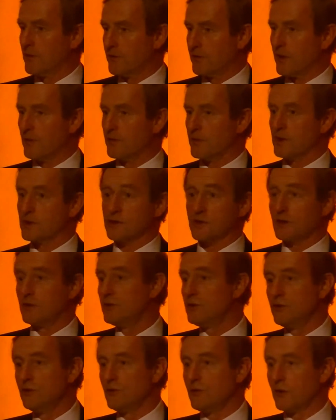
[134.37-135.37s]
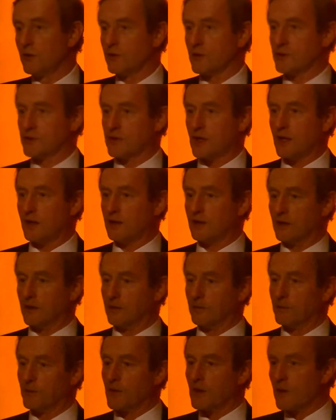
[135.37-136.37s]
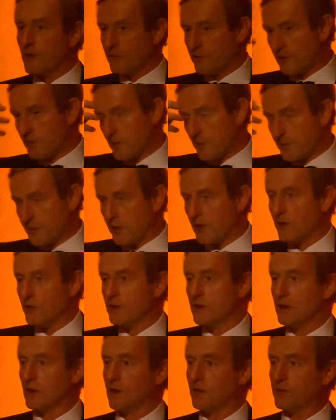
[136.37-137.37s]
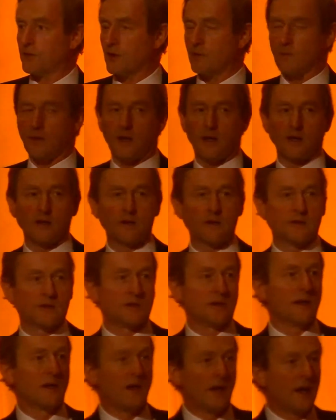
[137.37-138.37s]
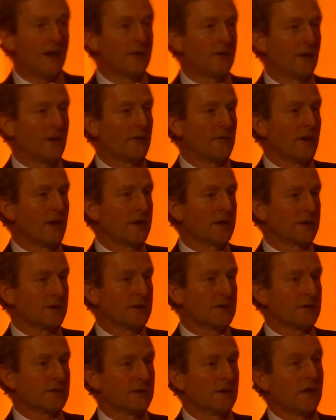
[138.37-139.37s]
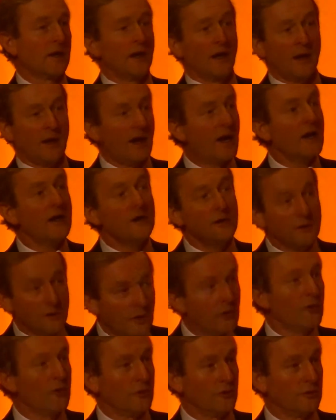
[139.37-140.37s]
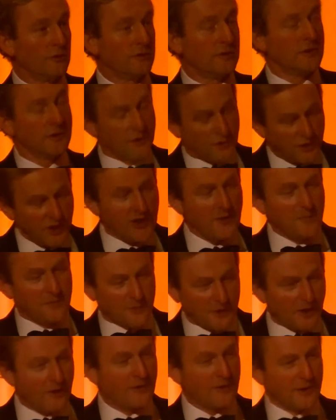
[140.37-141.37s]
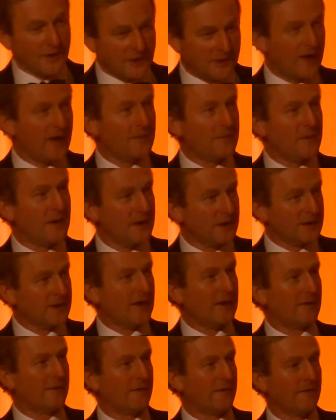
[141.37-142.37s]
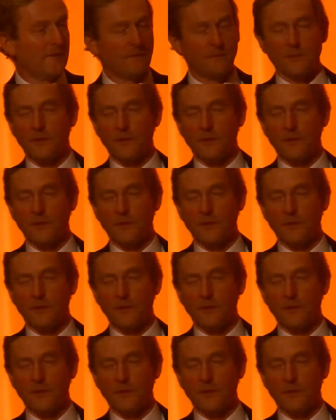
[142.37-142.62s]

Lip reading: from this new understanding, from the broadening of their minds and the horizons. And I know deep down inside myself